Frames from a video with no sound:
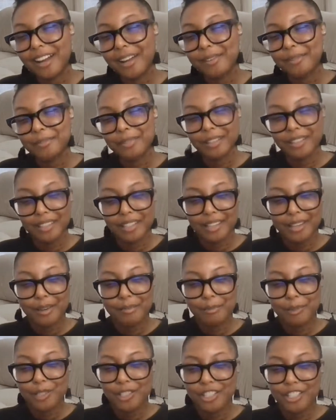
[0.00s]
I really
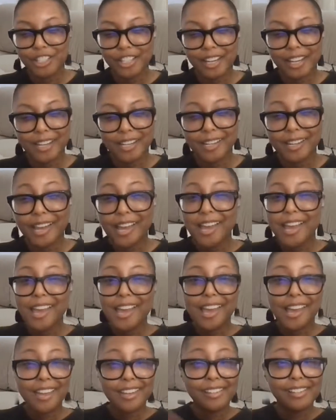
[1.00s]
appreciate
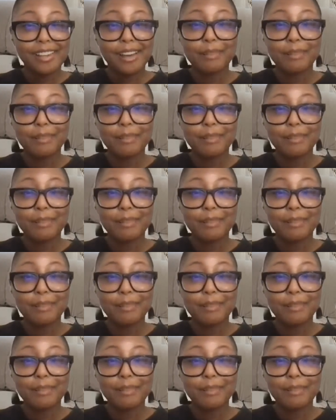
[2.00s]
and